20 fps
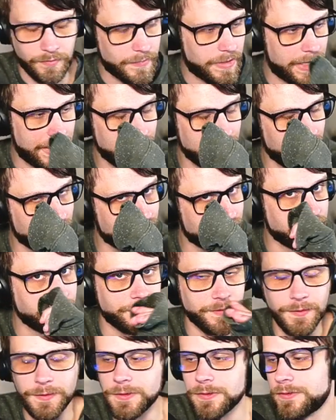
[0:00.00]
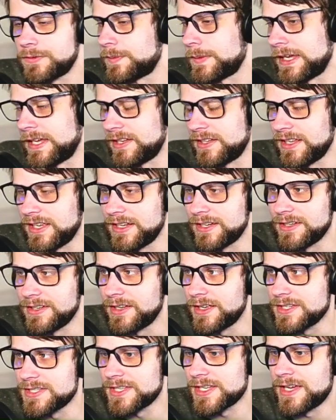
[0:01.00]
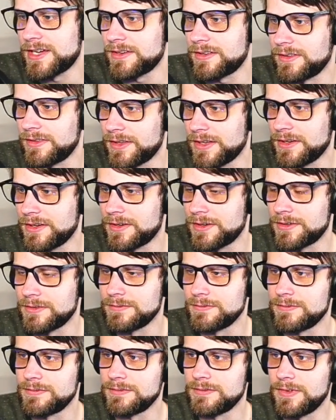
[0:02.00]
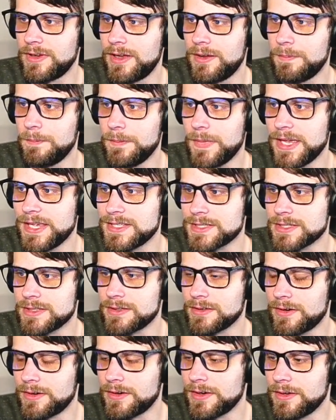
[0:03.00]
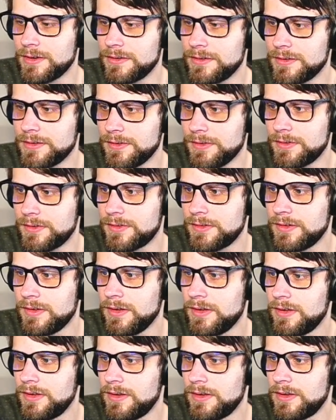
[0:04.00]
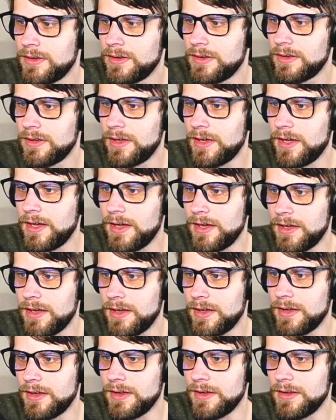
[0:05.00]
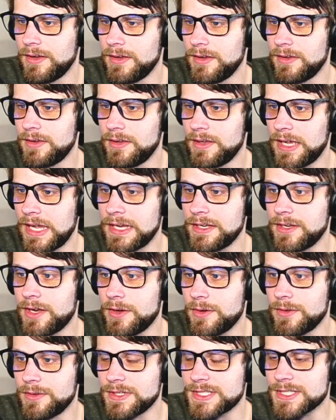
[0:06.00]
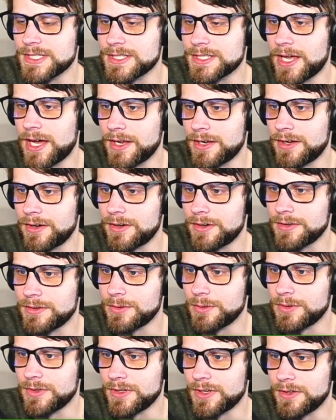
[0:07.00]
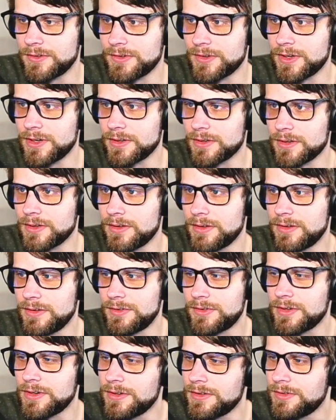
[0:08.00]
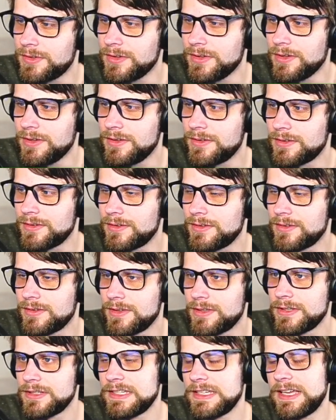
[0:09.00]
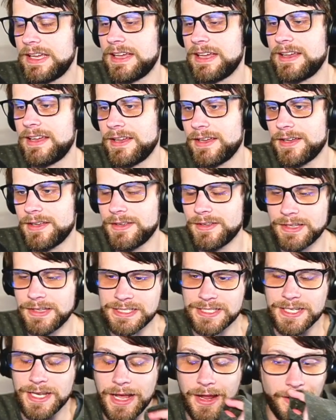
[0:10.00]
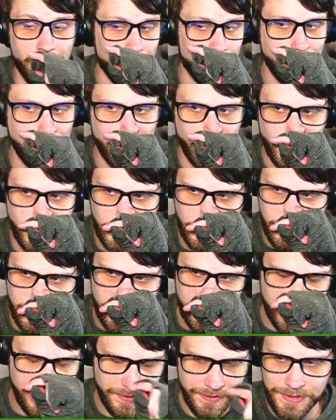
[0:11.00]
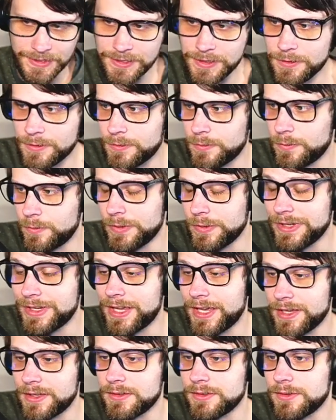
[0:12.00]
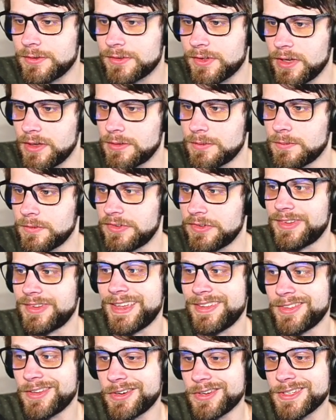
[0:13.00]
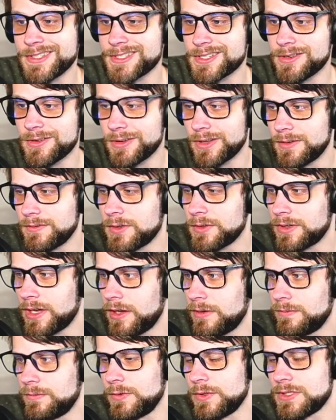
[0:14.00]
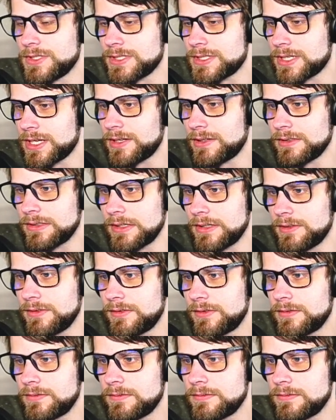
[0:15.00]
I love those flutes, man. And a Nuzlocke, they are amazing. All right, let's... and no, this is not a hardcore Nuzlocke. Seriously? It's not a hardcore Nuzlocke, so we can use items, and there is no level cap, which is kind of nice.